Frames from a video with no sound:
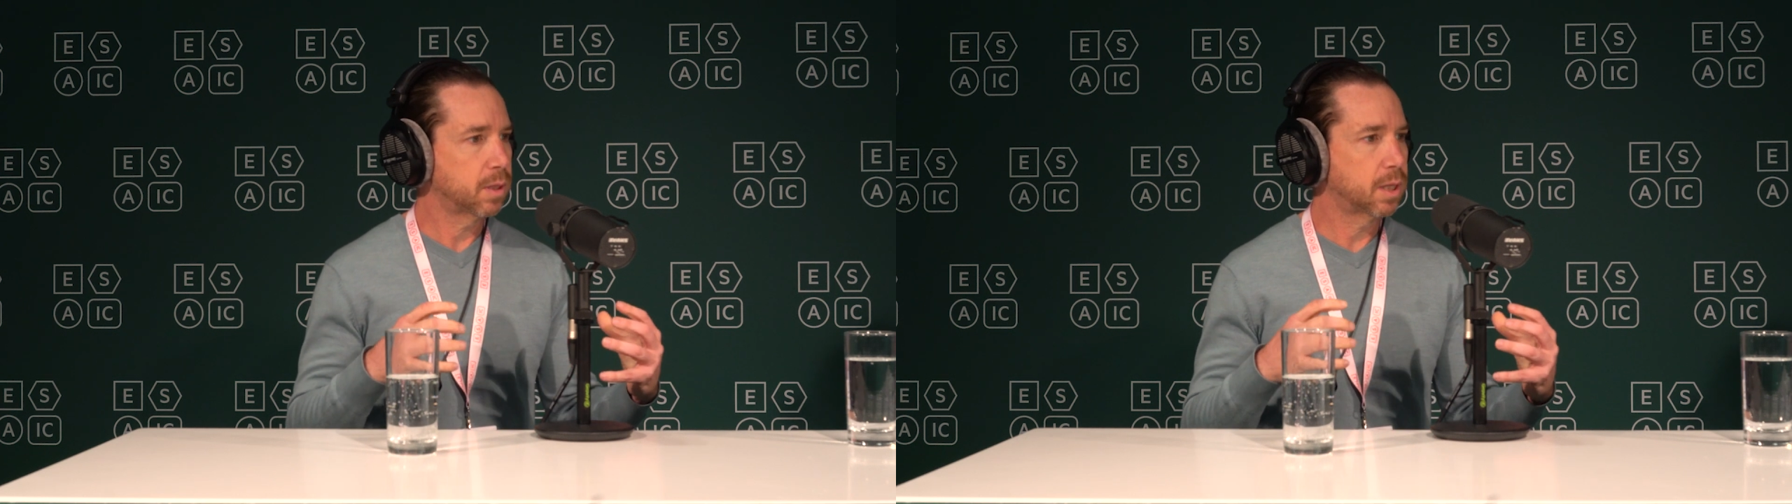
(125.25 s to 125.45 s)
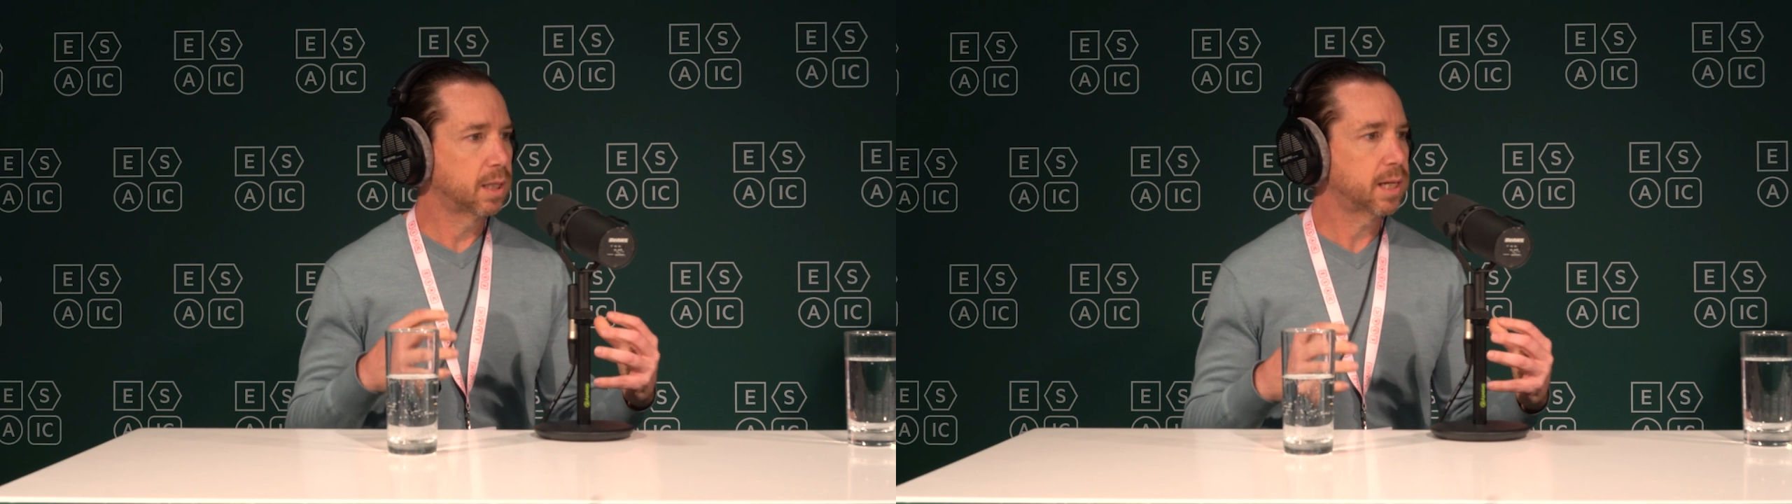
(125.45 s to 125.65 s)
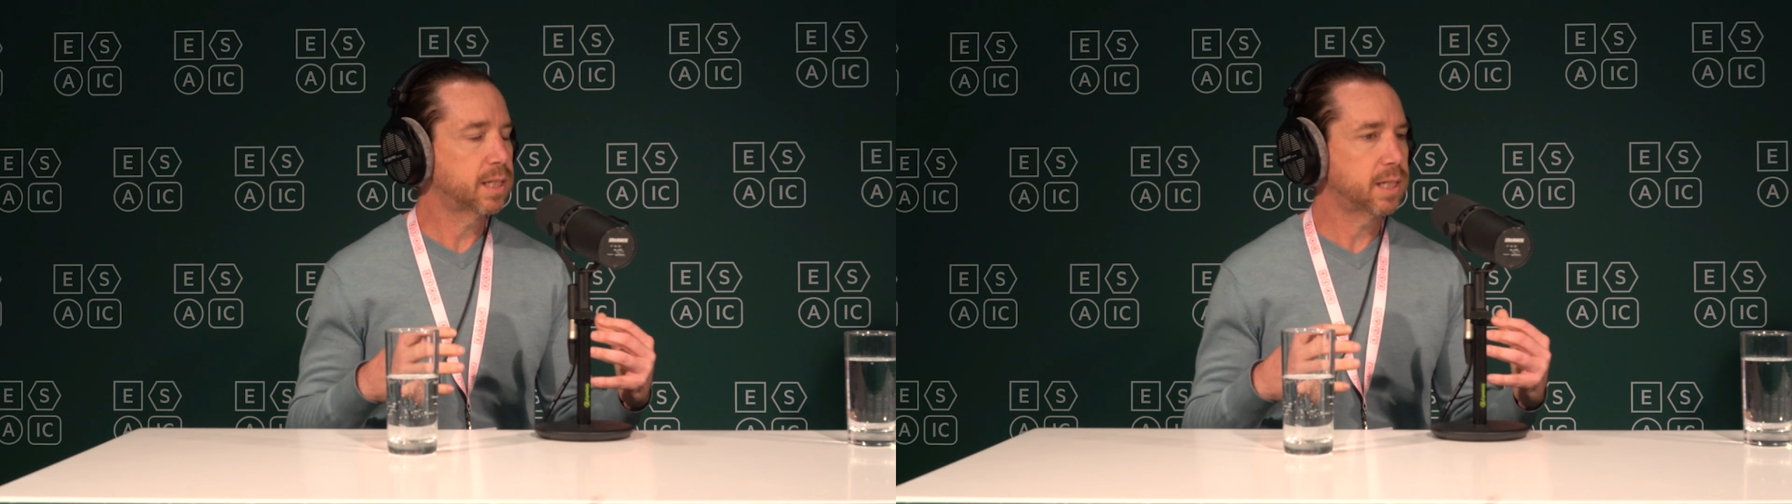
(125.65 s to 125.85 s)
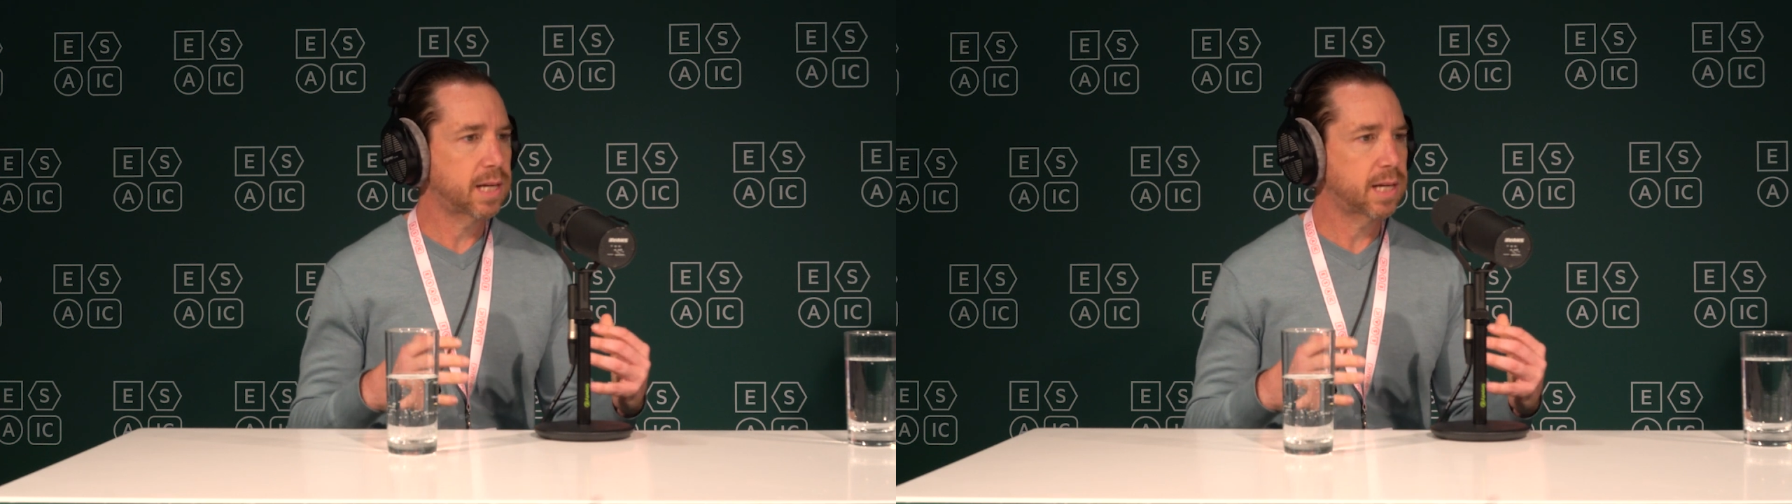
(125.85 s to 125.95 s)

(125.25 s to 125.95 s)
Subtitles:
collected